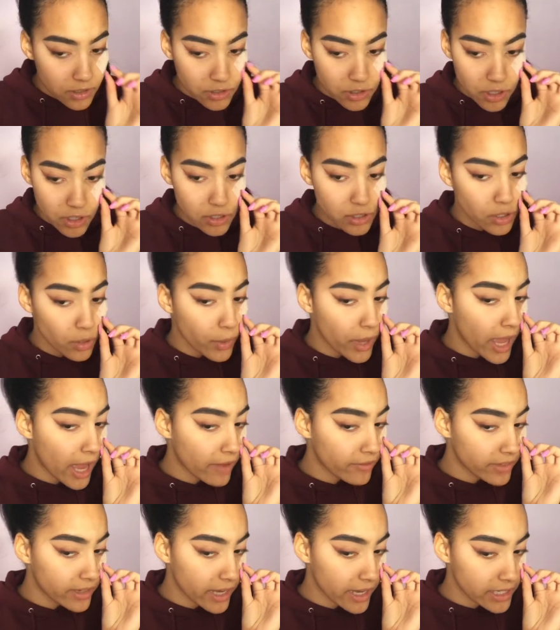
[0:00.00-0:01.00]
just so we
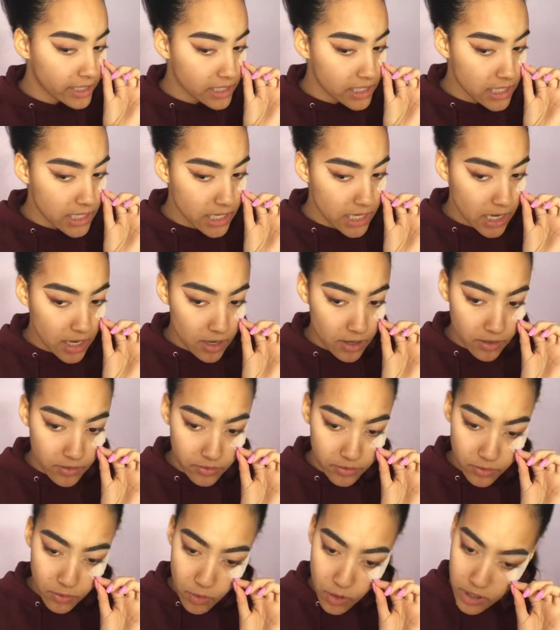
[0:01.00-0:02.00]
have an idea
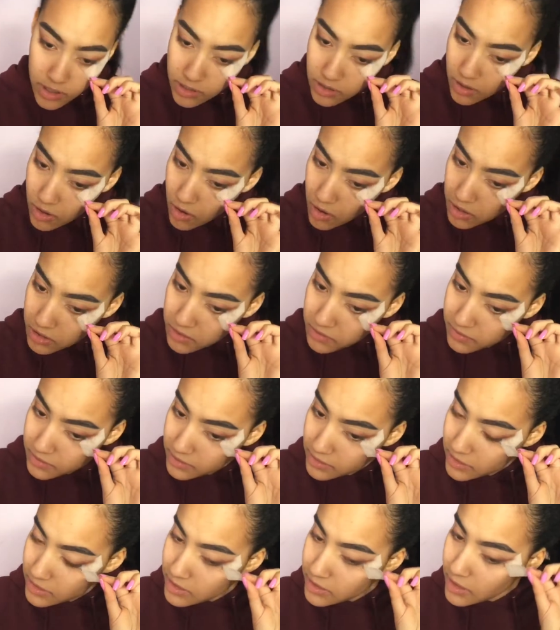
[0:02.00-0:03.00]
of what all of
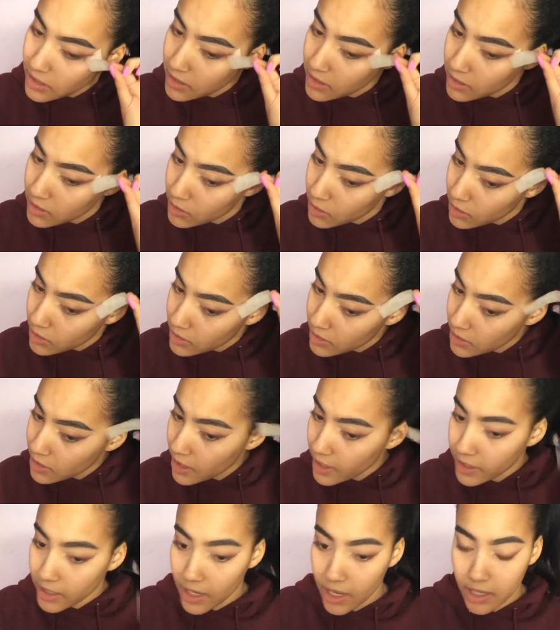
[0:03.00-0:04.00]
it is going to look
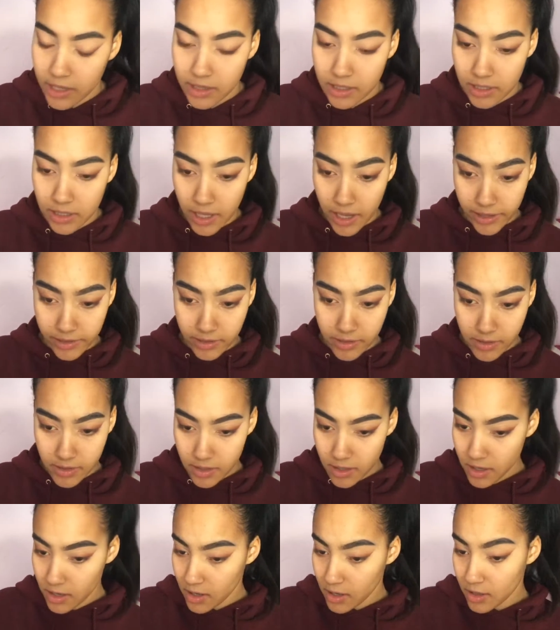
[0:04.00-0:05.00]
like at the end.